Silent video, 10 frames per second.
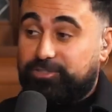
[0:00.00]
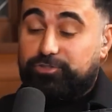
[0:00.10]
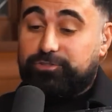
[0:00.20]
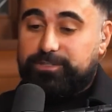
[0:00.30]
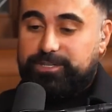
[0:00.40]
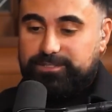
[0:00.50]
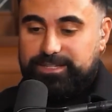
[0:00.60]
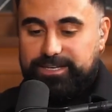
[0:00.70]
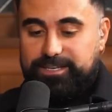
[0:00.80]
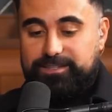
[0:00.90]
truly, because
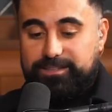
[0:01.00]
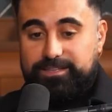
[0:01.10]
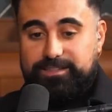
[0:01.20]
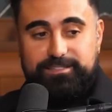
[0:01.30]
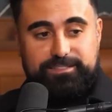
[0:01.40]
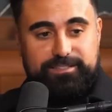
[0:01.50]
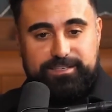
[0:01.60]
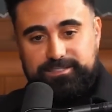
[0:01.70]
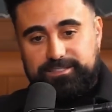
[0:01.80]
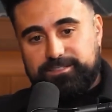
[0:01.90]
like this
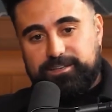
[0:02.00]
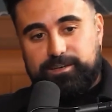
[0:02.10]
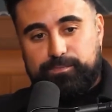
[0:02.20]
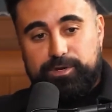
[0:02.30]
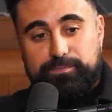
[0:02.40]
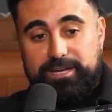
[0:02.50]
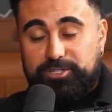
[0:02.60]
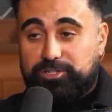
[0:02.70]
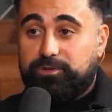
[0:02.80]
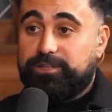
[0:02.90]
is putting my
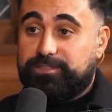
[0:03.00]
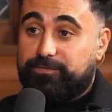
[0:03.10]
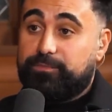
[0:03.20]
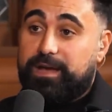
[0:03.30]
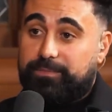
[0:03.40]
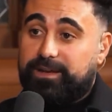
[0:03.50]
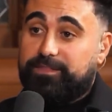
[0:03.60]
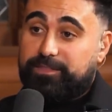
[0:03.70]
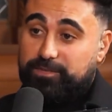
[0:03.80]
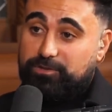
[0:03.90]
show on a different map, and I
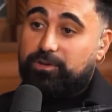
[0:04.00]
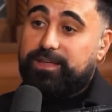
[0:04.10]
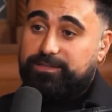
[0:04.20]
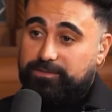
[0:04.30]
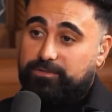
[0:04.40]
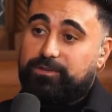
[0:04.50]
think you know that too.